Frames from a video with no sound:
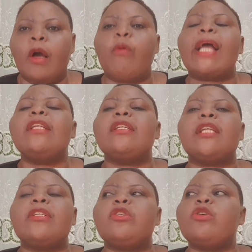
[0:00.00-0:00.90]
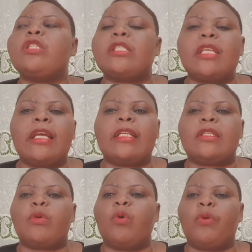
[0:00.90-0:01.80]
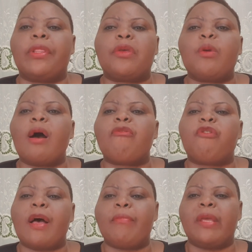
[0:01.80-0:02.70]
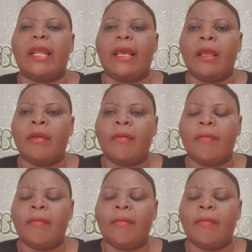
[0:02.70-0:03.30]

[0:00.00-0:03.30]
Why didn't you sit with your family